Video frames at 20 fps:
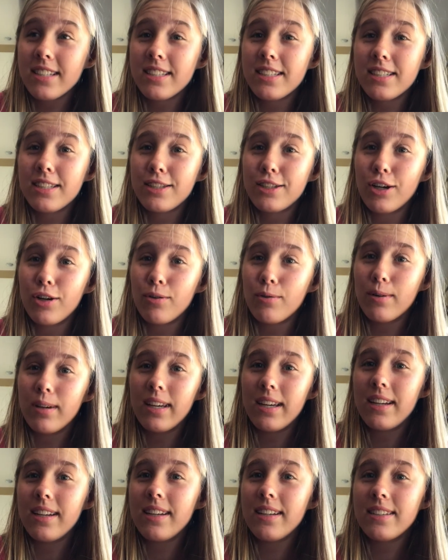So
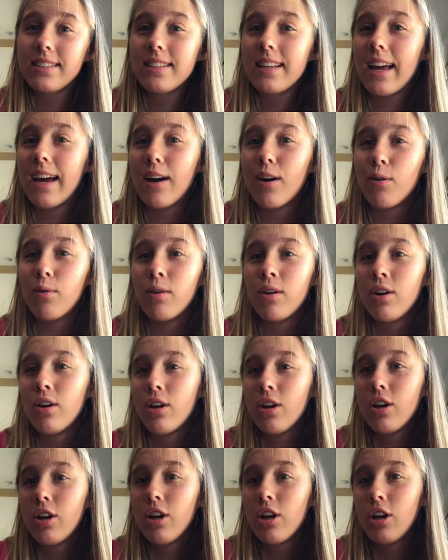it is now
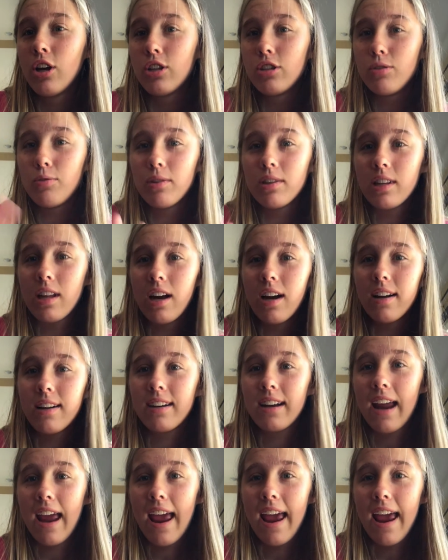2 o'clock,